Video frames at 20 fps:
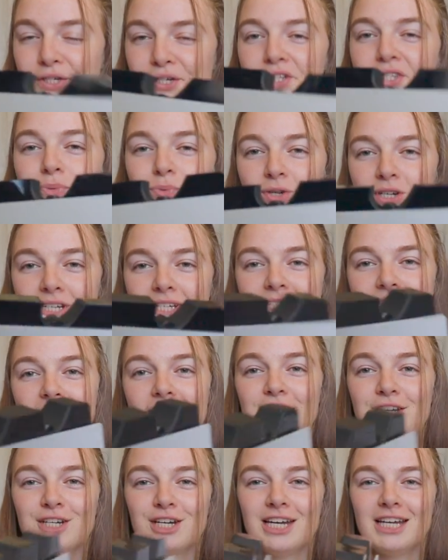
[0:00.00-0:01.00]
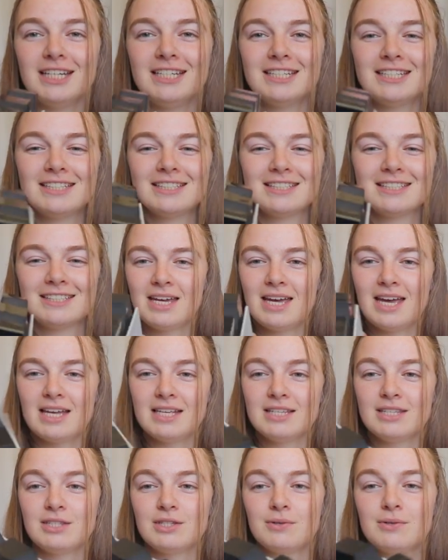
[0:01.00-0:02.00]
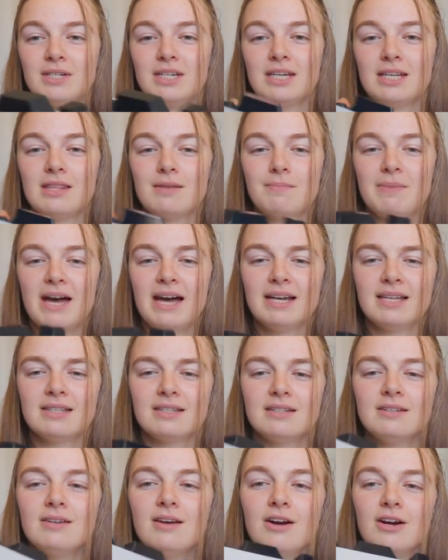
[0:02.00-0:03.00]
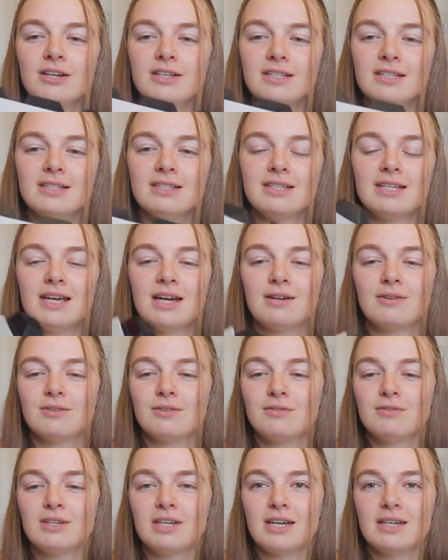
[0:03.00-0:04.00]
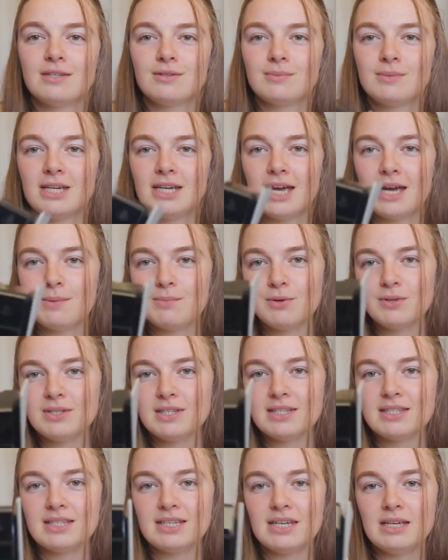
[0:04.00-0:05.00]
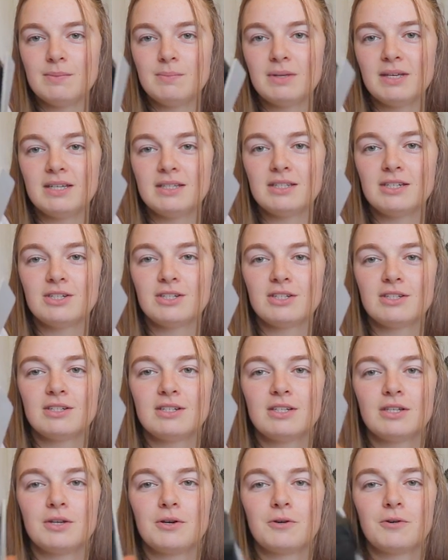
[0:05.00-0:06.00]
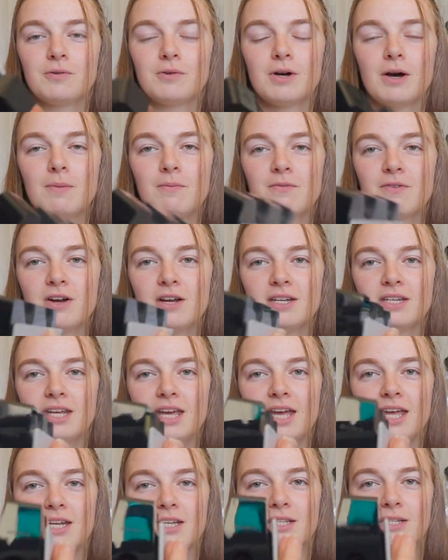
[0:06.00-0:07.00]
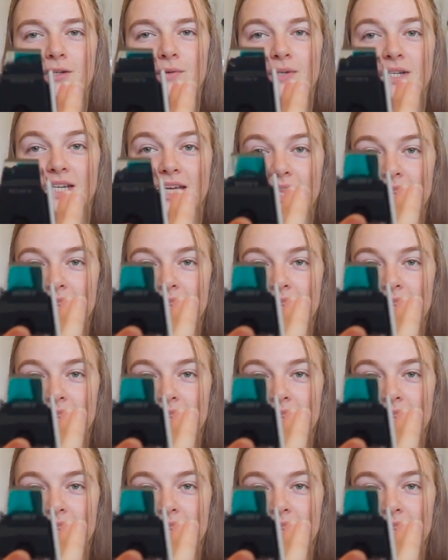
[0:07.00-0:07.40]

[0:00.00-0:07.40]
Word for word: looks pretty dang good has Sony in the back. It's a little hard to see. I don't know if you guys will be able to see PlayStation logo up front and Sony